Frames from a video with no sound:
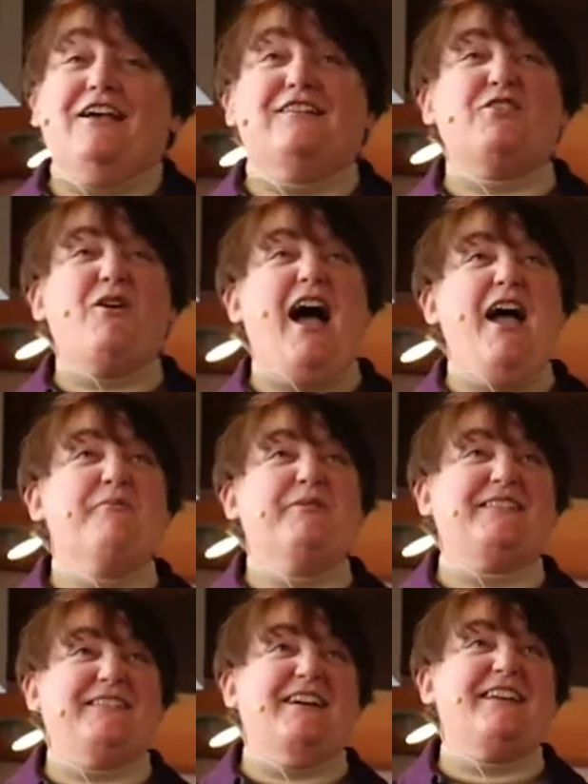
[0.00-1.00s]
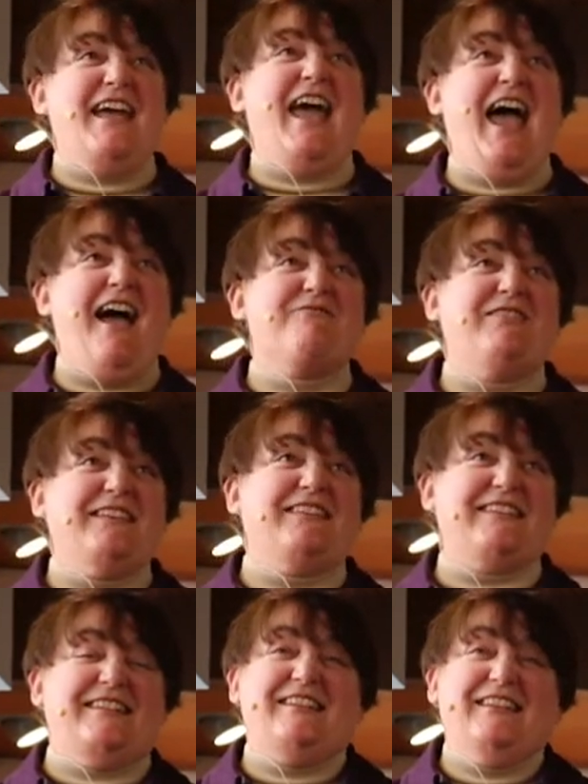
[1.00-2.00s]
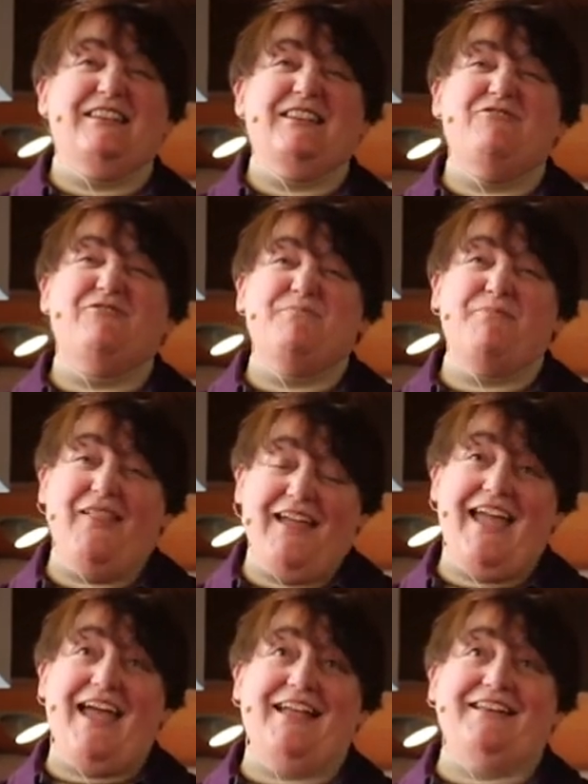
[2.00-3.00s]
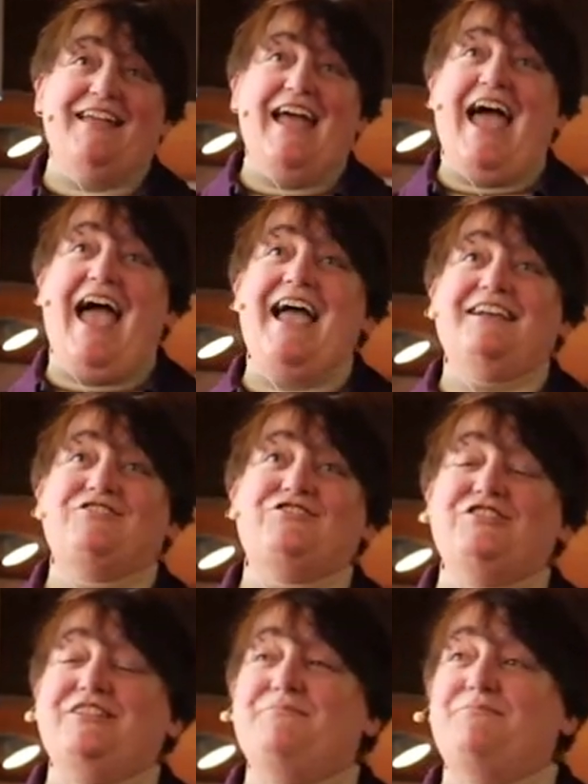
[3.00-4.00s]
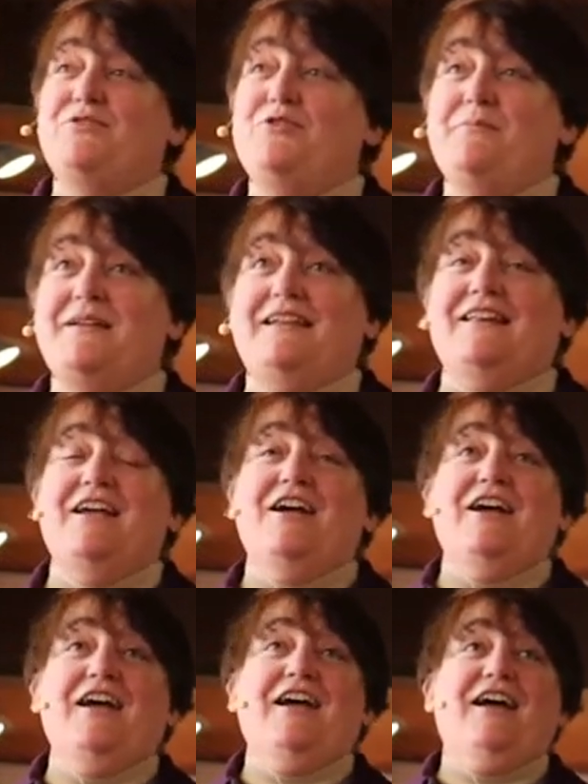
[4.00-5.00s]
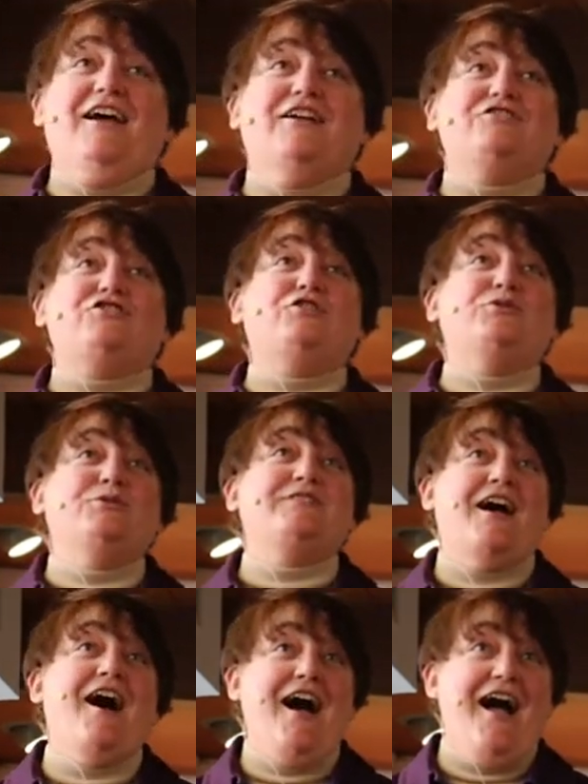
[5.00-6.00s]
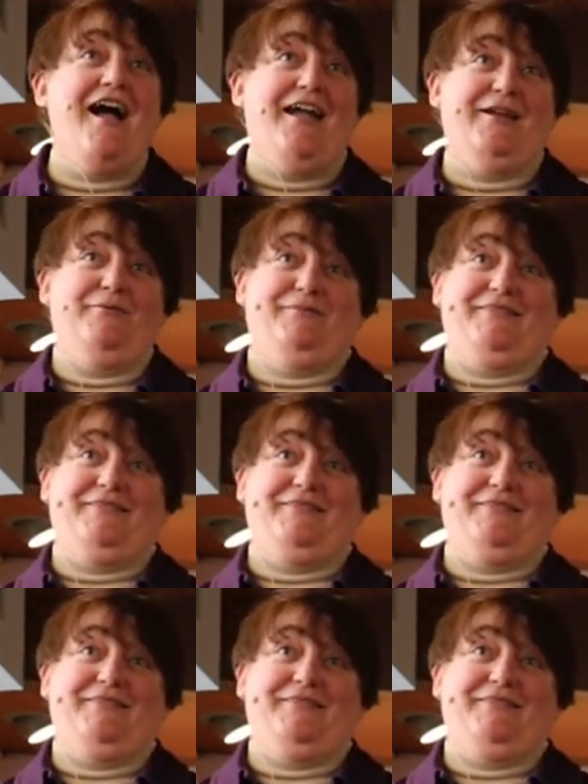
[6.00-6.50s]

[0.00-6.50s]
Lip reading: So I was gonna have this plant actually blooming two times.